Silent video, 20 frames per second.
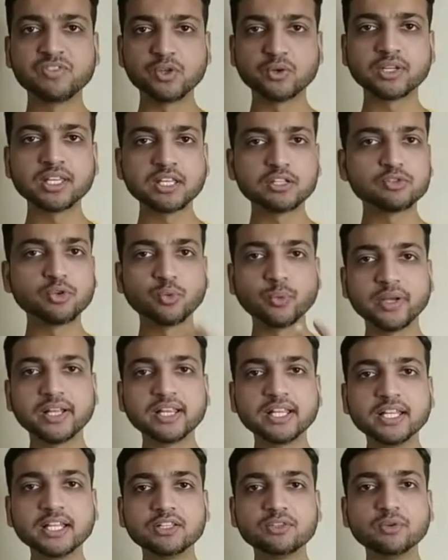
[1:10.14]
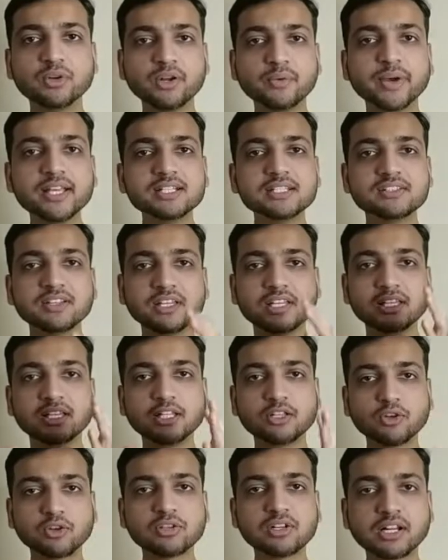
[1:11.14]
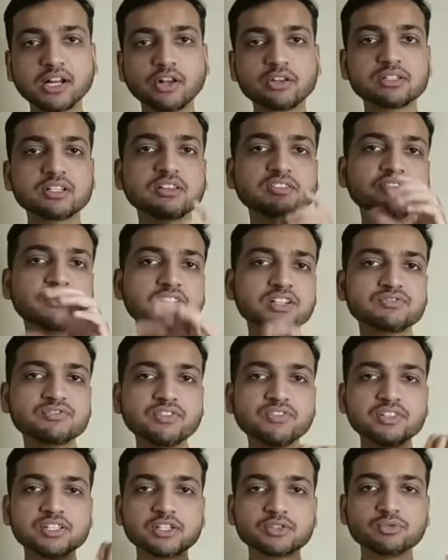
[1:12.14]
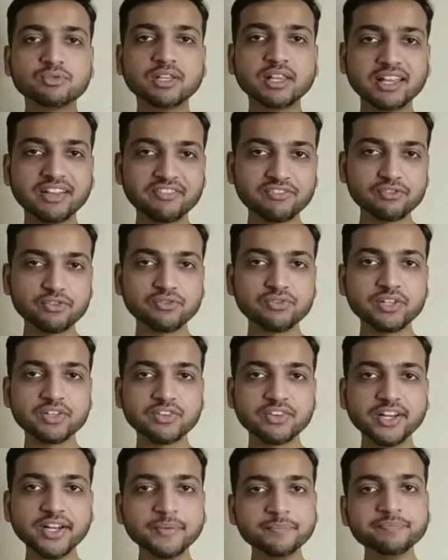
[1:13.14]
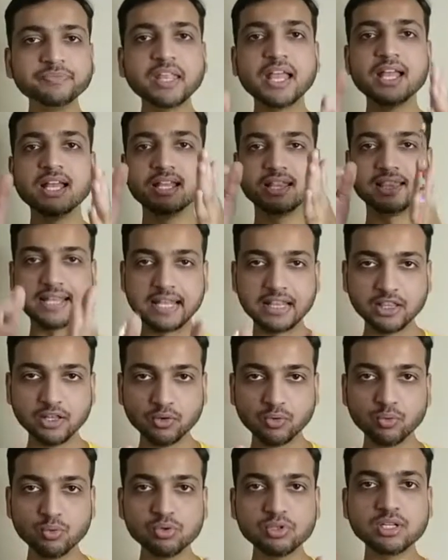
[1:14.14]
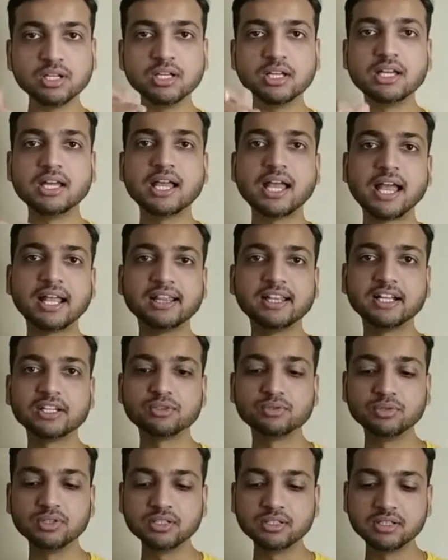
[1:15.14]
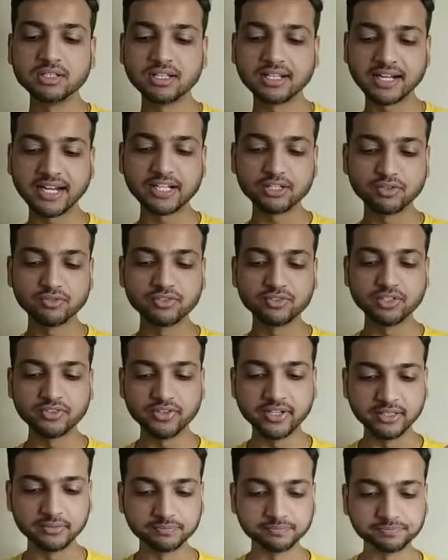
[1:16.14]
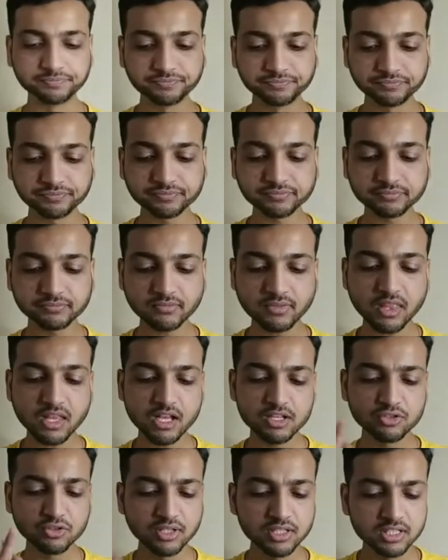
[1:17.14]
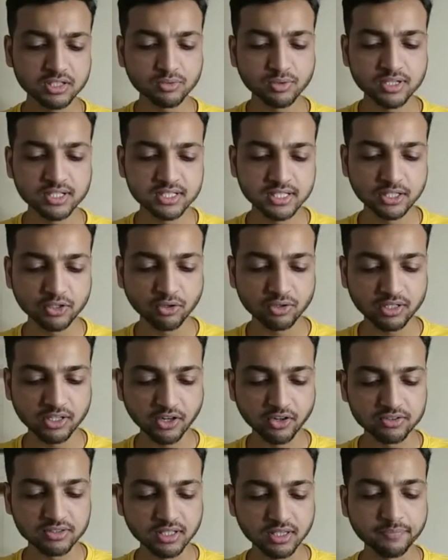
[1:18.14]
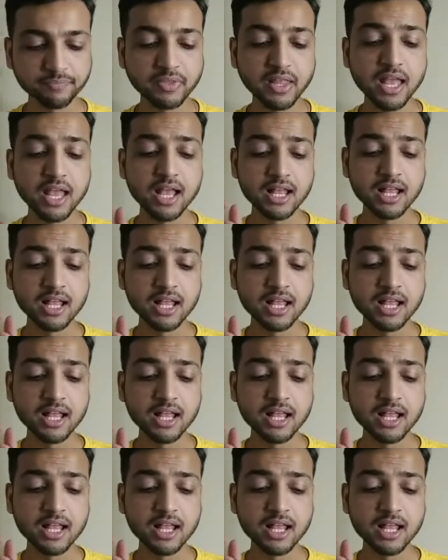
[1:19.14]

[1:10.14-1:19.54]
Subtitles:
Okay, so quickly to revise, in in-order traversal, first we visit to the left of the tree, then the root, and then to the right of the tree. So this is what is in-order traversal.